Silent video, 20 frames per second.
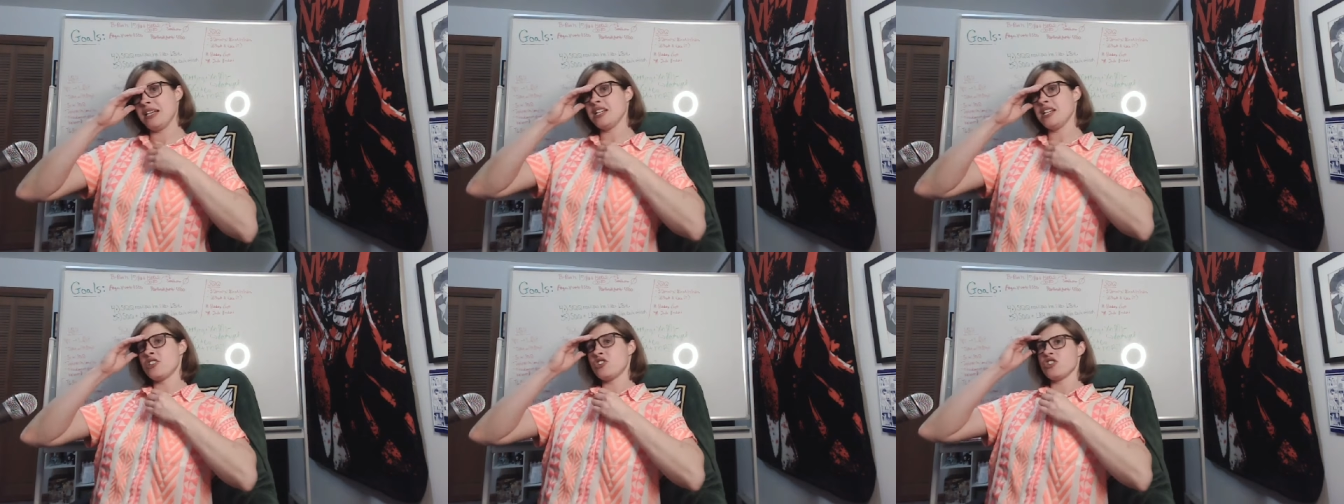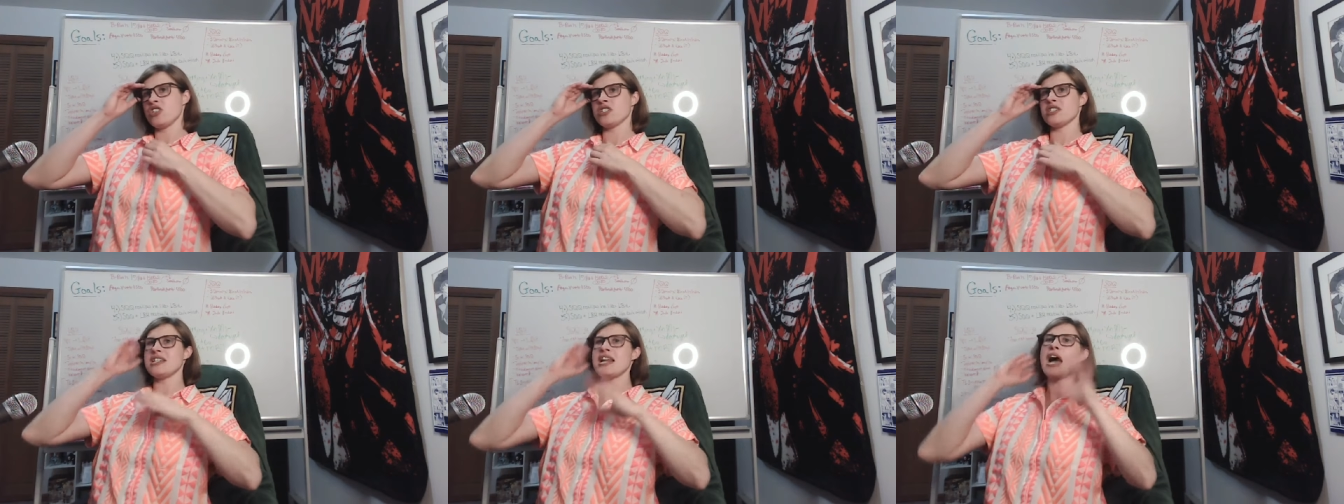It's
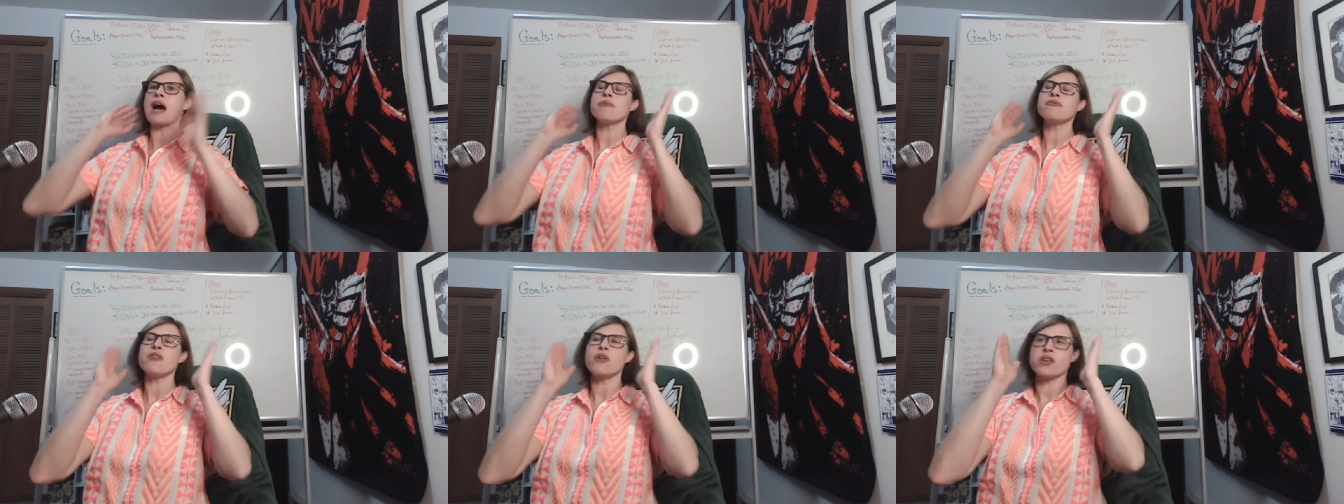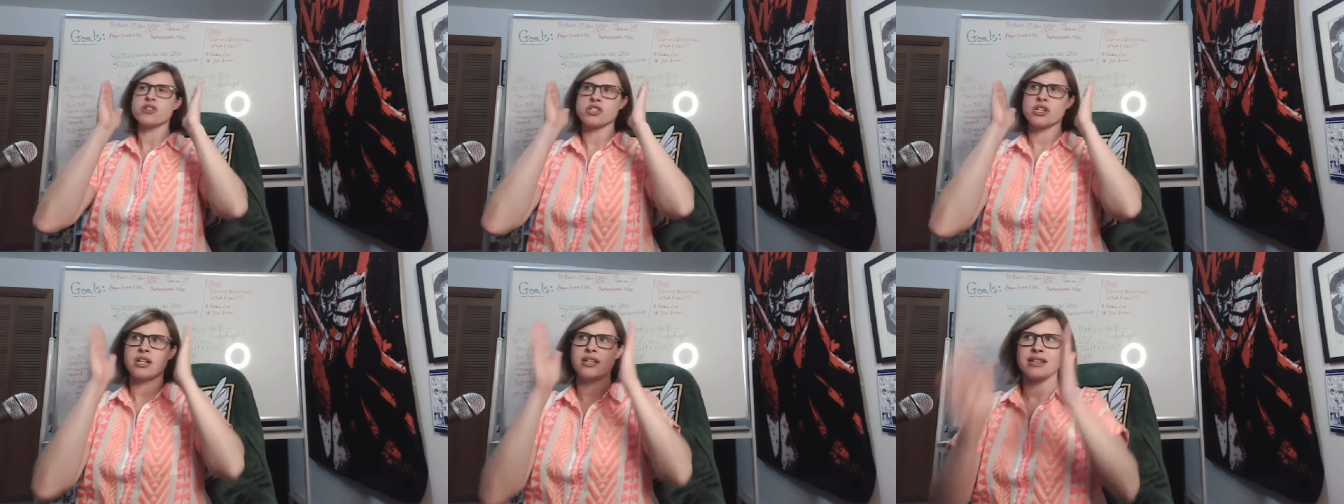just now I'm
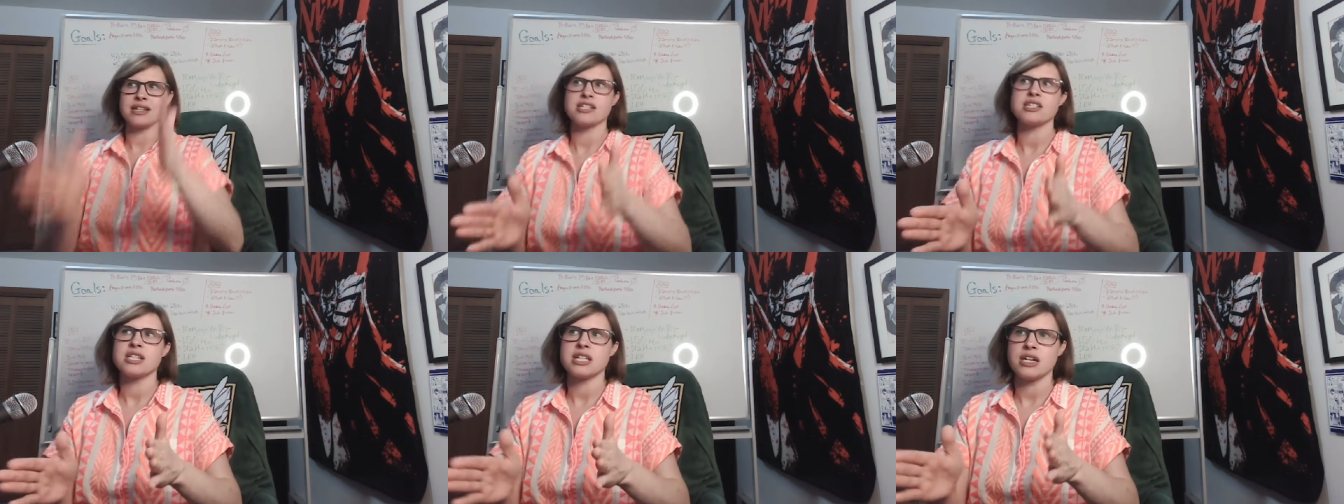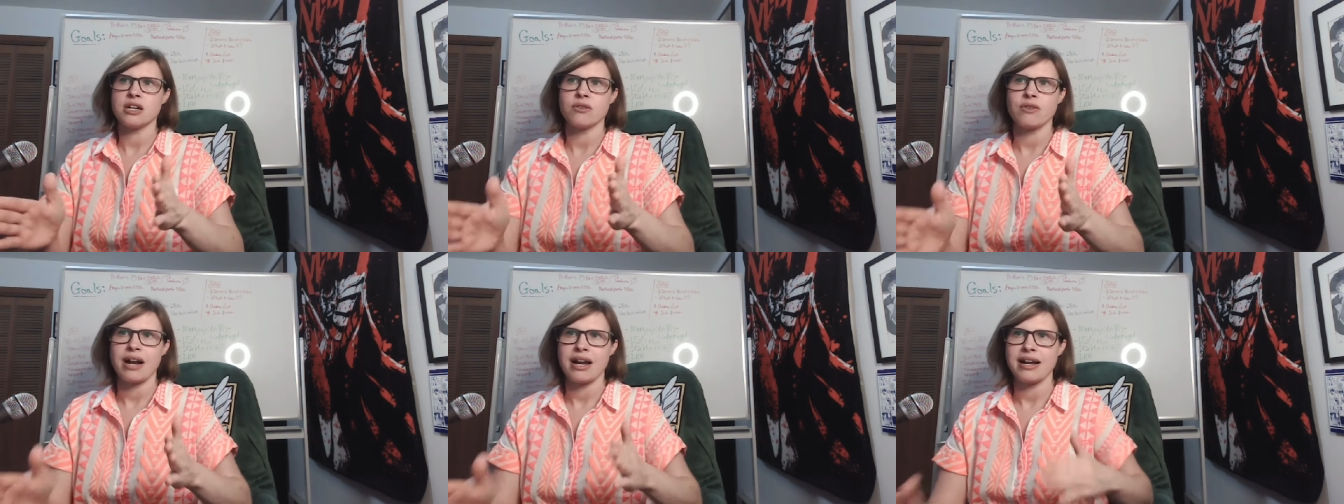focused on this
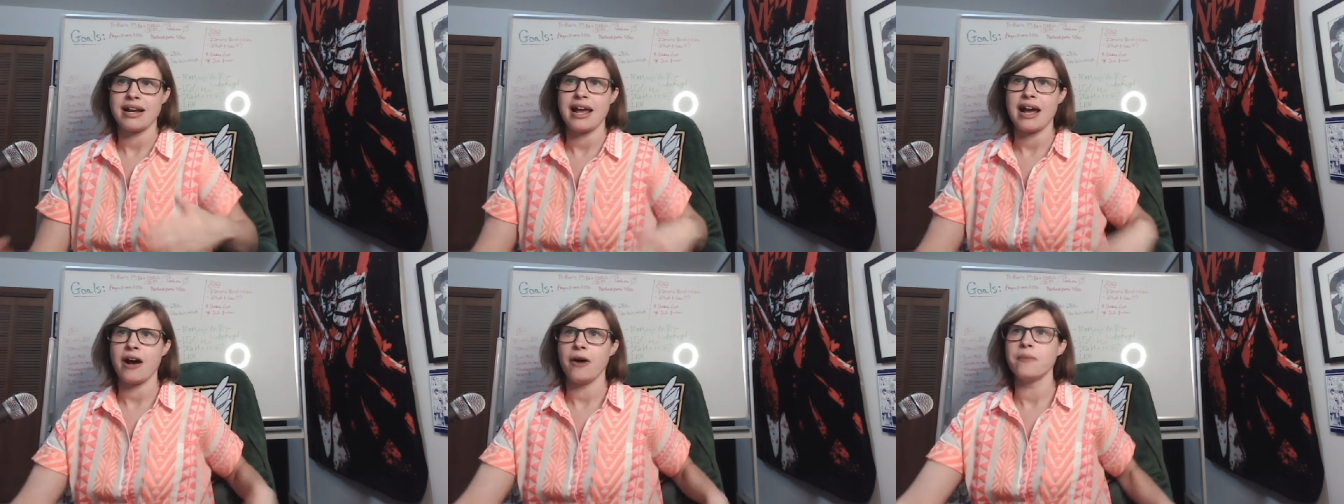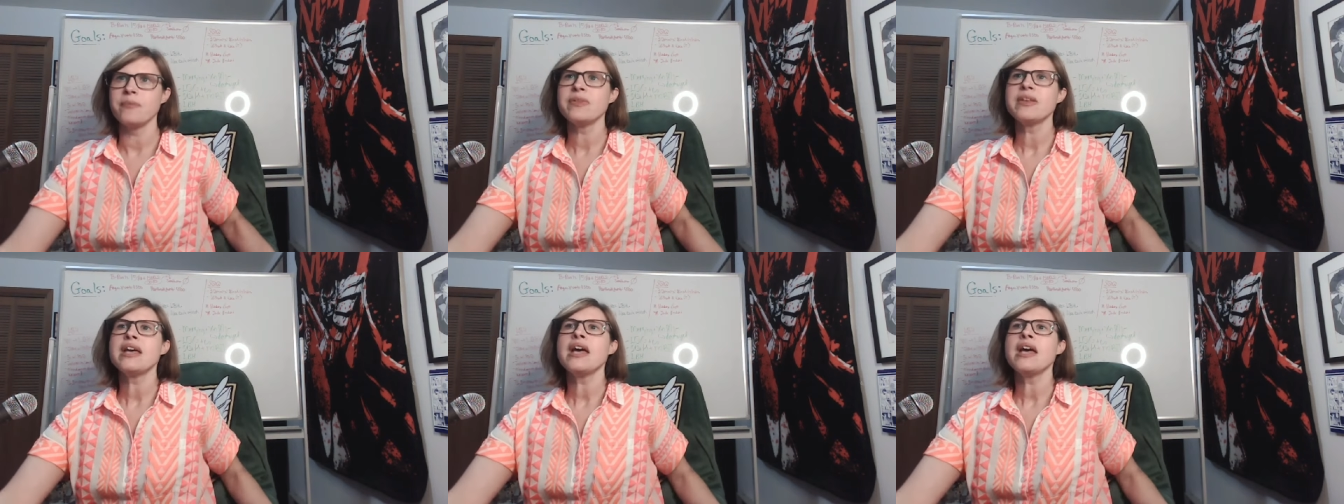here right now.